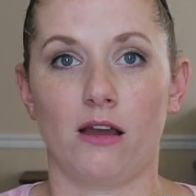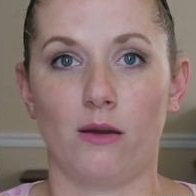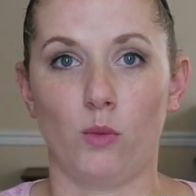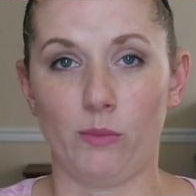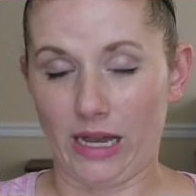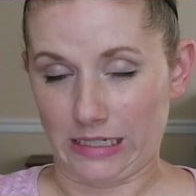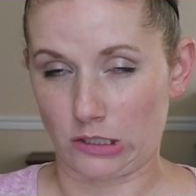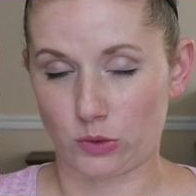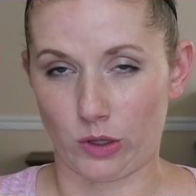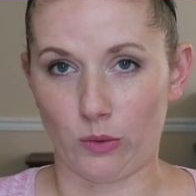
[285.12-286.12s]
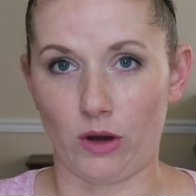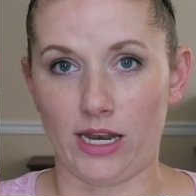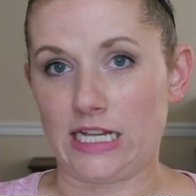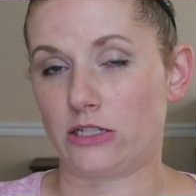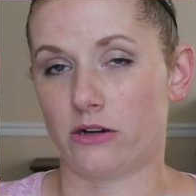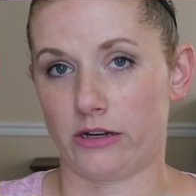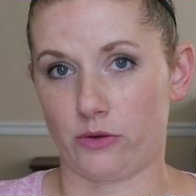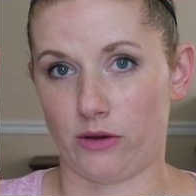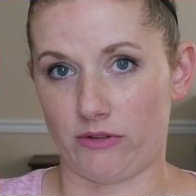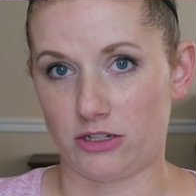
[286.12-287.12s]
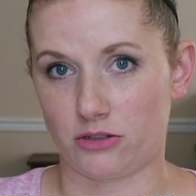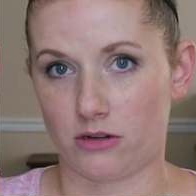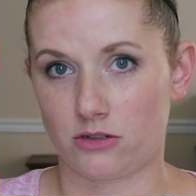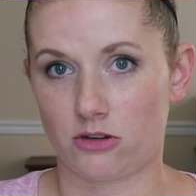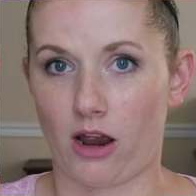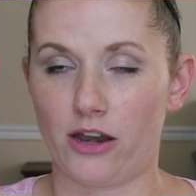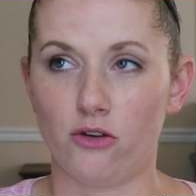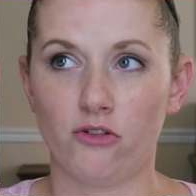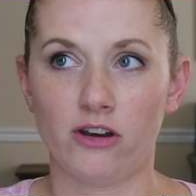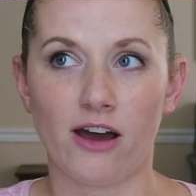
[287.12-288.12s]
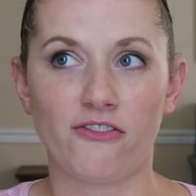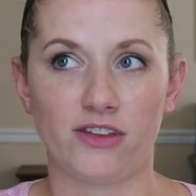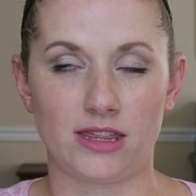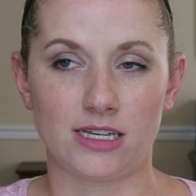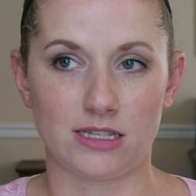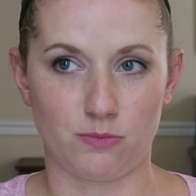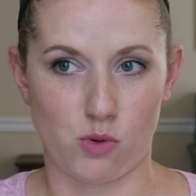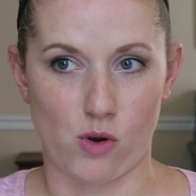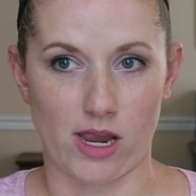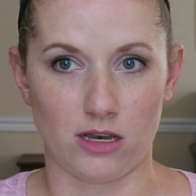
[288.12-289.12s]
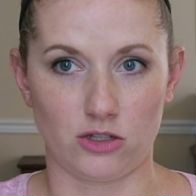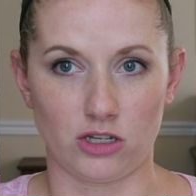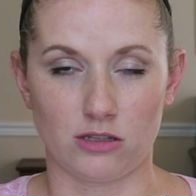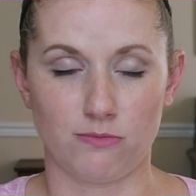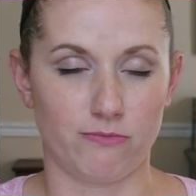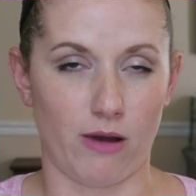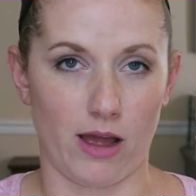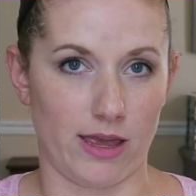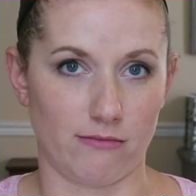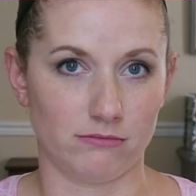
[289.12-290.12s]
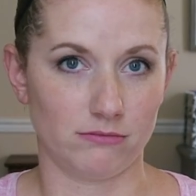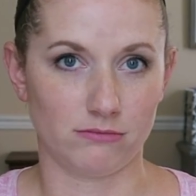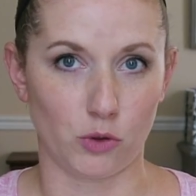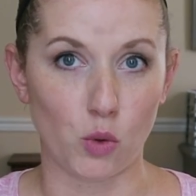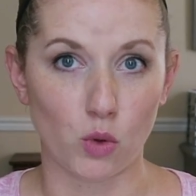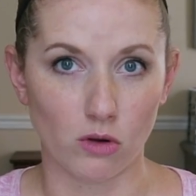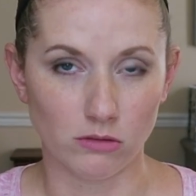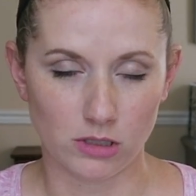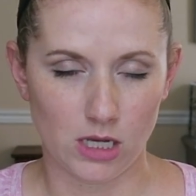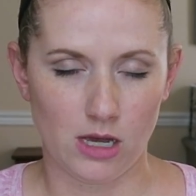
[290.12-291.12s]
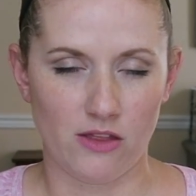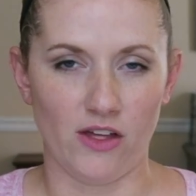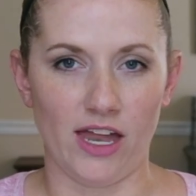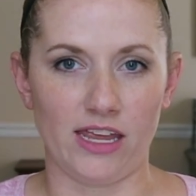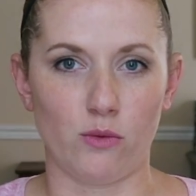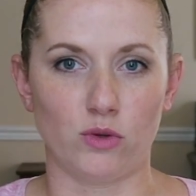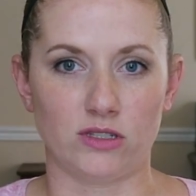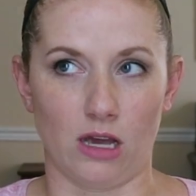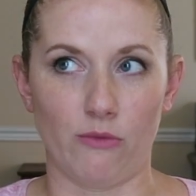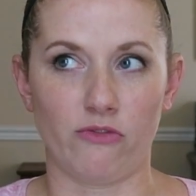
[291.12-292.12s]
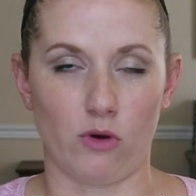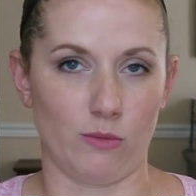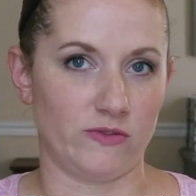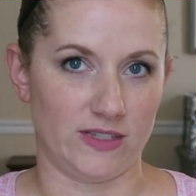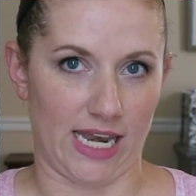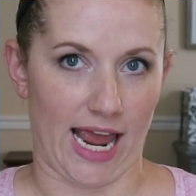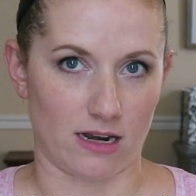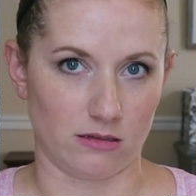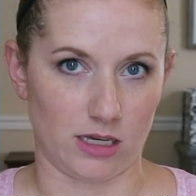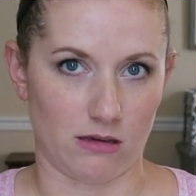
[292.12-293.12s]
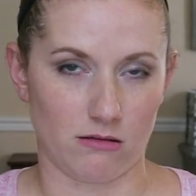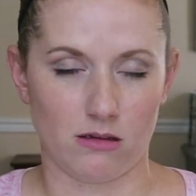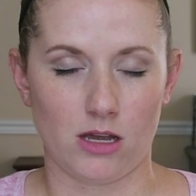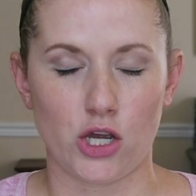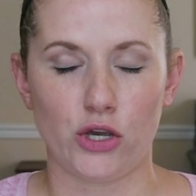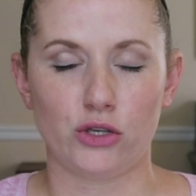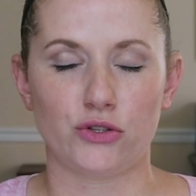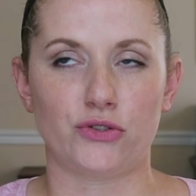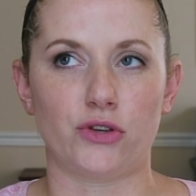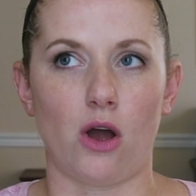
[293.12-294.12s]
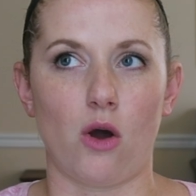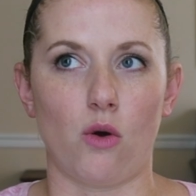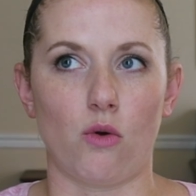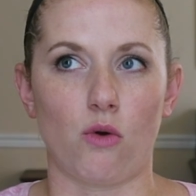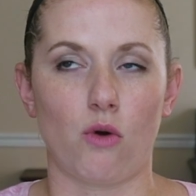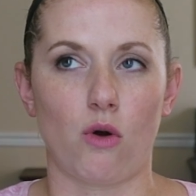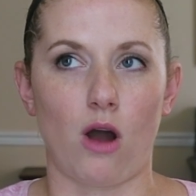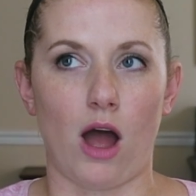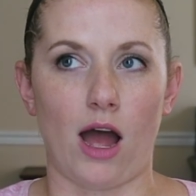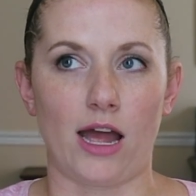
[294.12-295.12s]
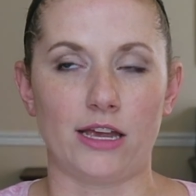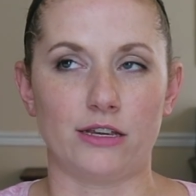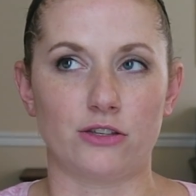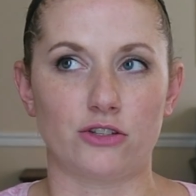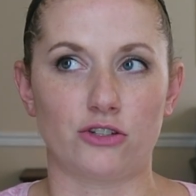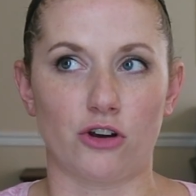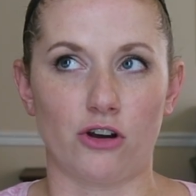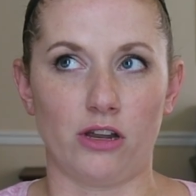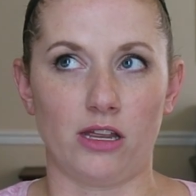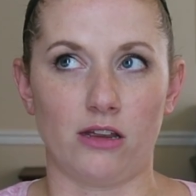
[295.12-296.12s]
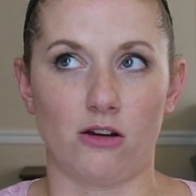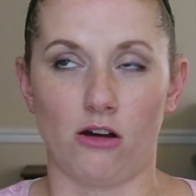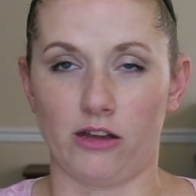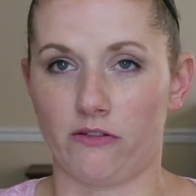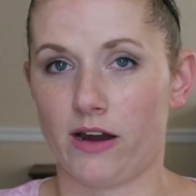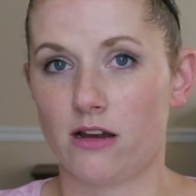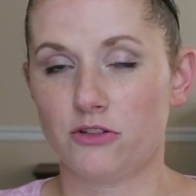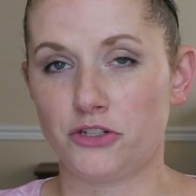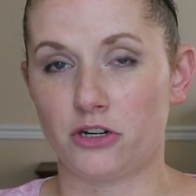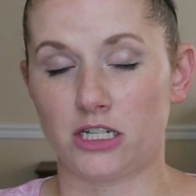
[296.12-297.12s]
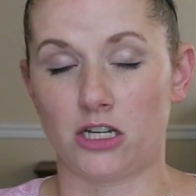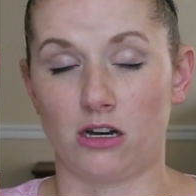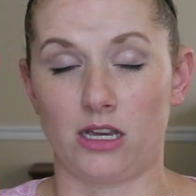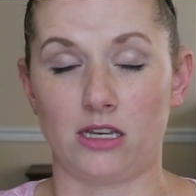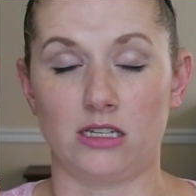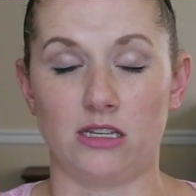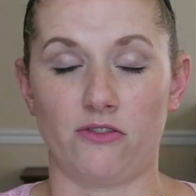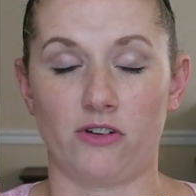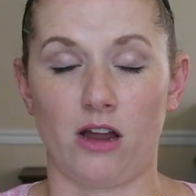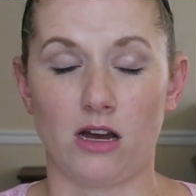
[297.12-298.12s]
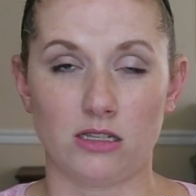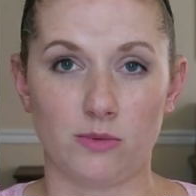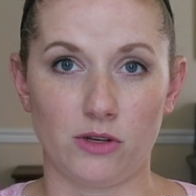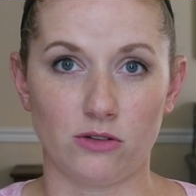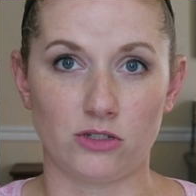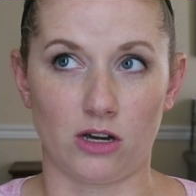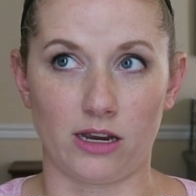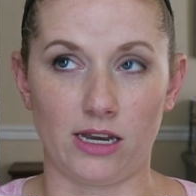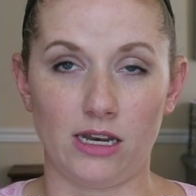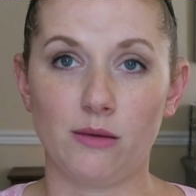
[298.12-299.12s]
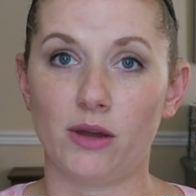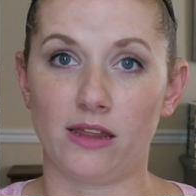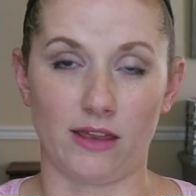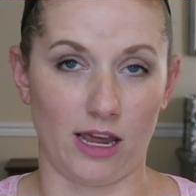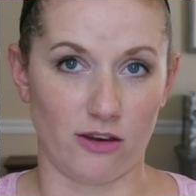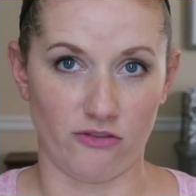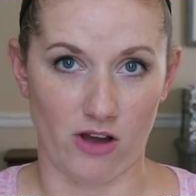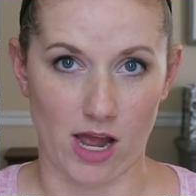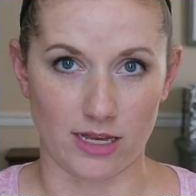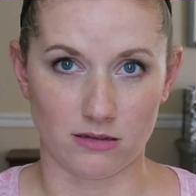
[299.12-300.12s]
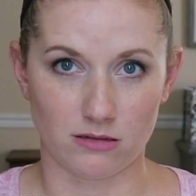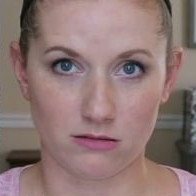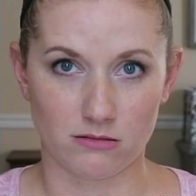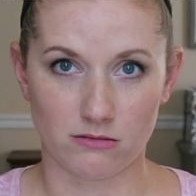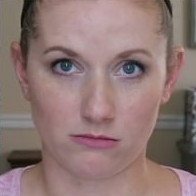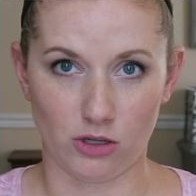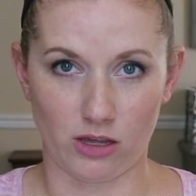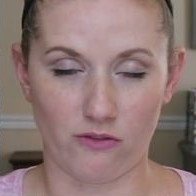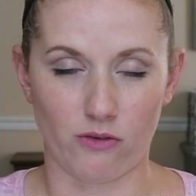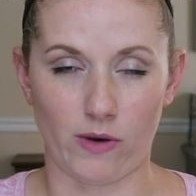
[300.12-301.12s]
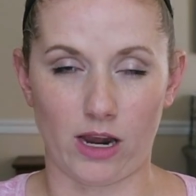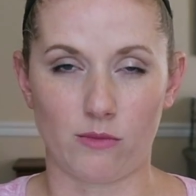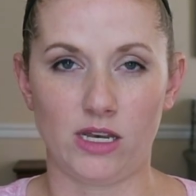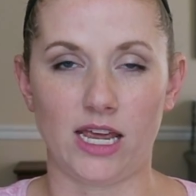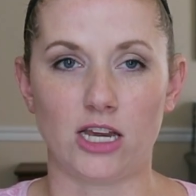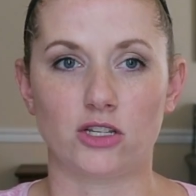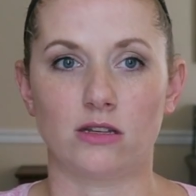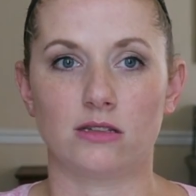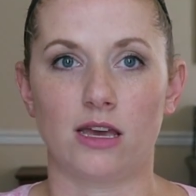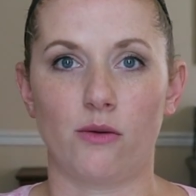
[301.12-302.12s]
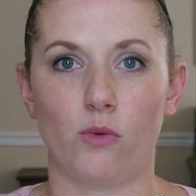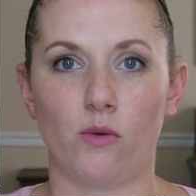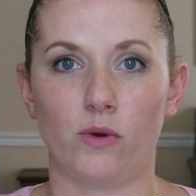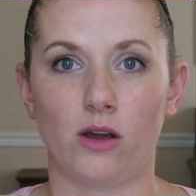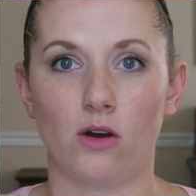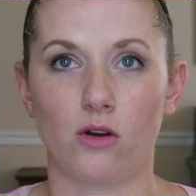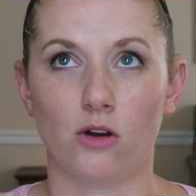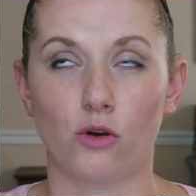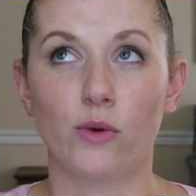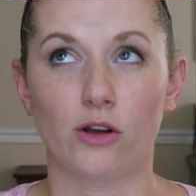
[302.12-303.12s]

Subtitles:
went back to square one, and started doing research. I knew enough at this point, just by Google, that it was some form of syndactyly. So I started calling around, started talking to different hospitals, talking to anybody that I could find, looking for recommendations, and who we